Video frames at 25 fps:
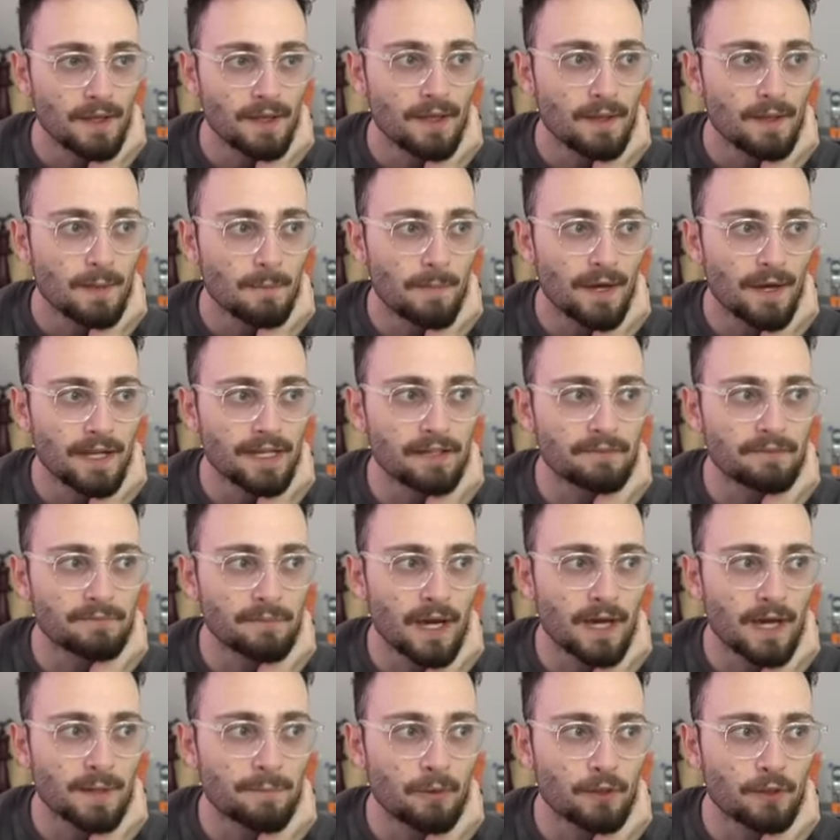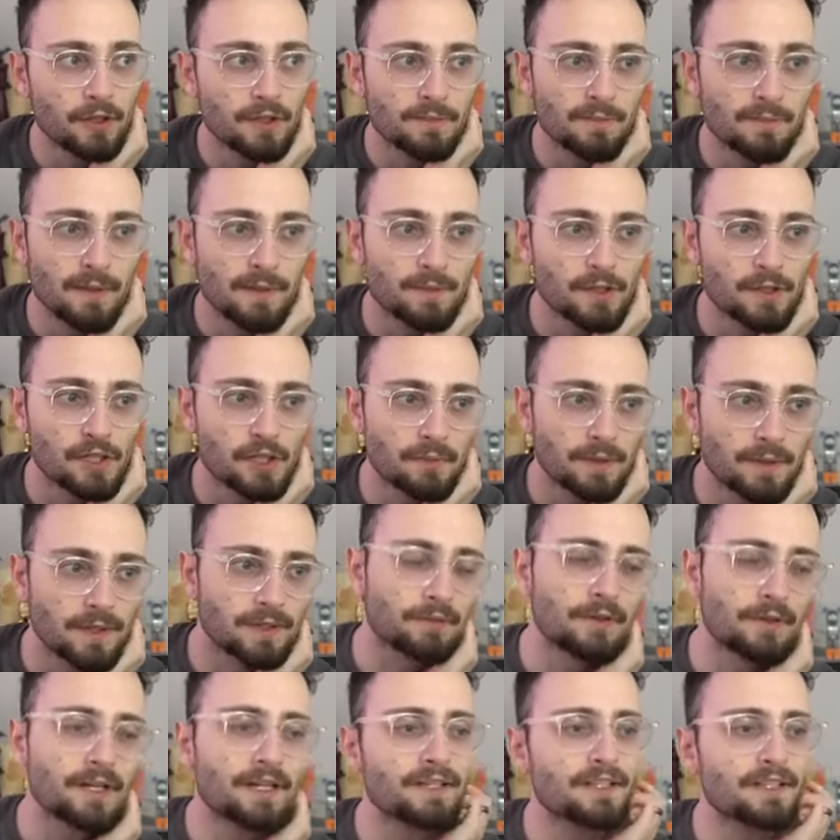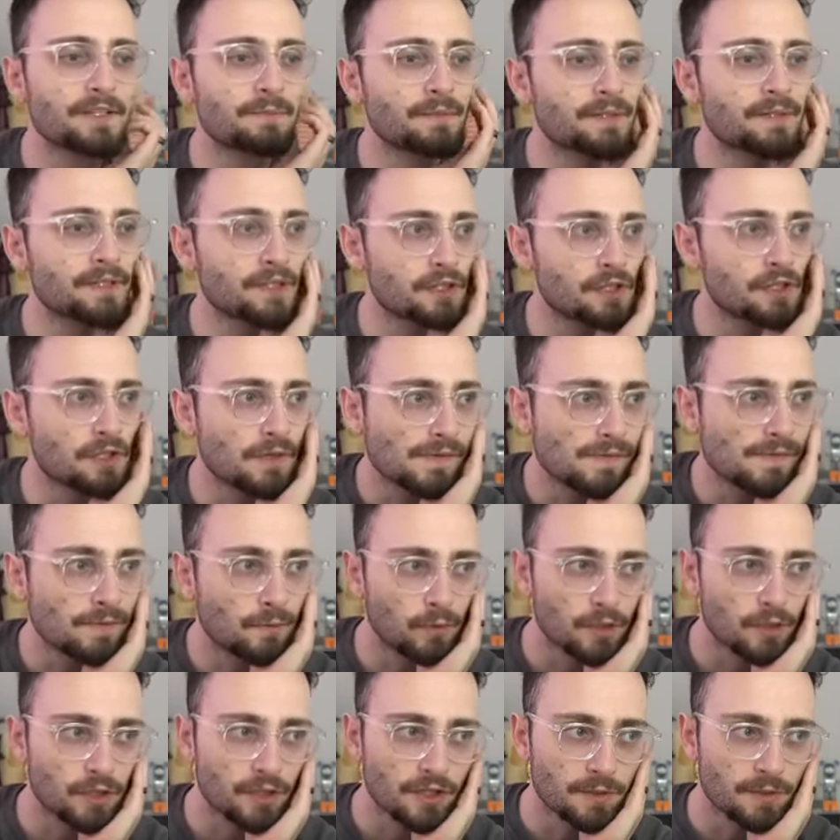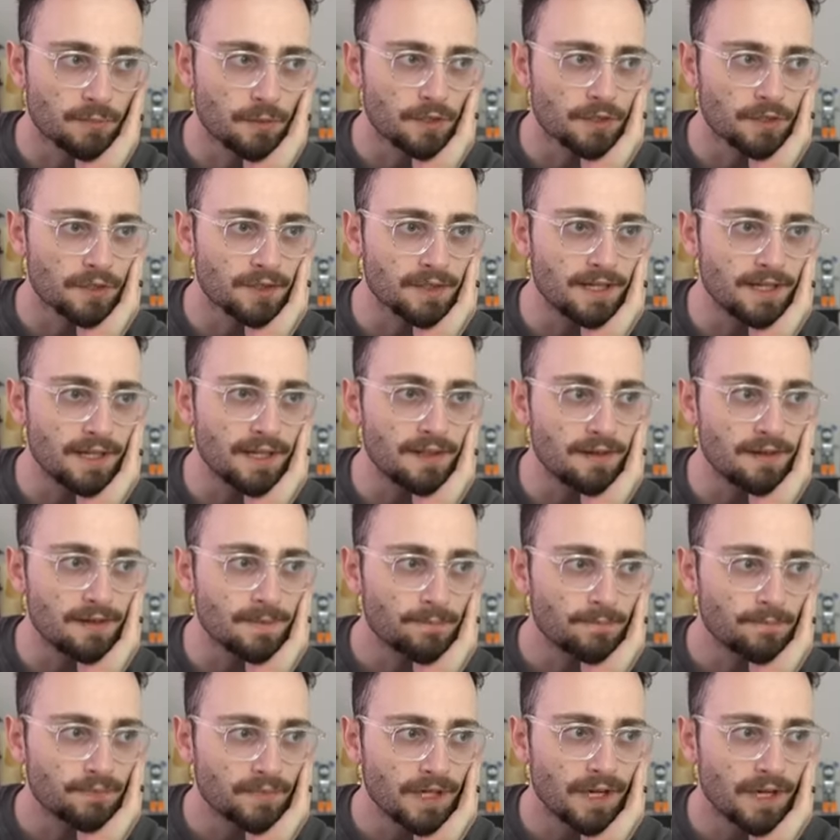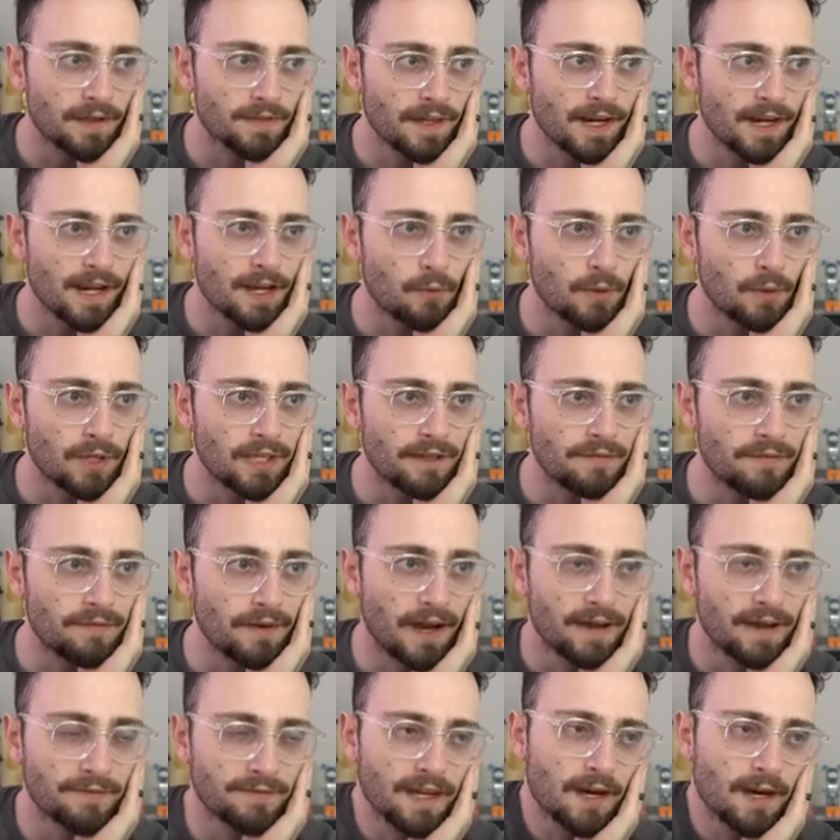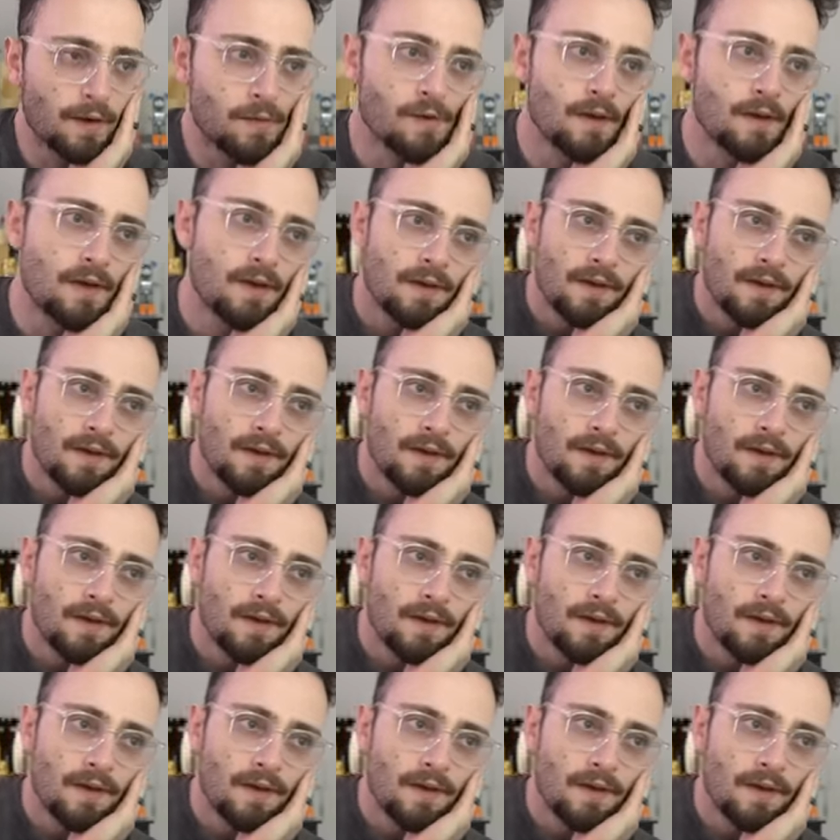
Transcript: Many of my opponents play bishop e3 in this position, which this person did, and then I win e5. Now,